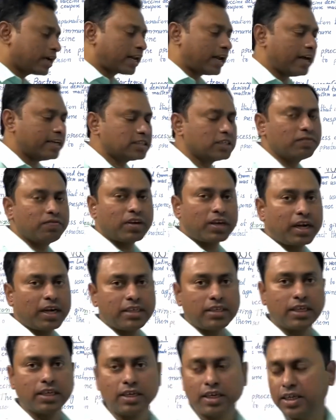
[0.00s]

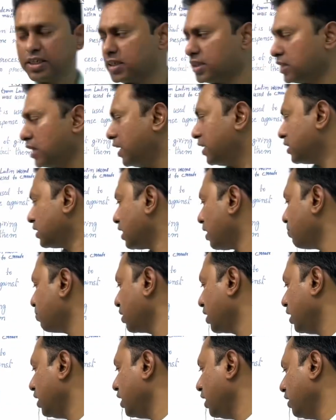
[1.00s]
classification is, that is the
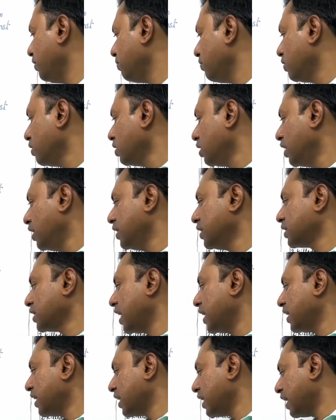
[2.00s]
mainly it is
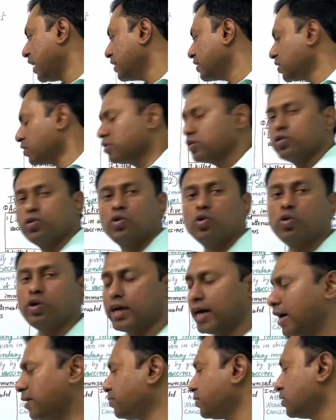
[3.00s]
categorized into two
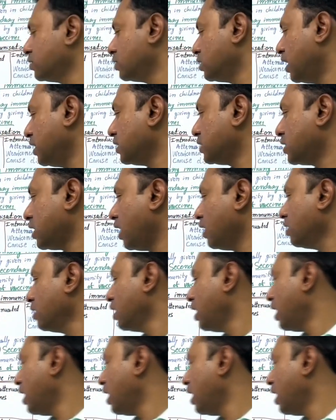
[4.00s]
types, that is the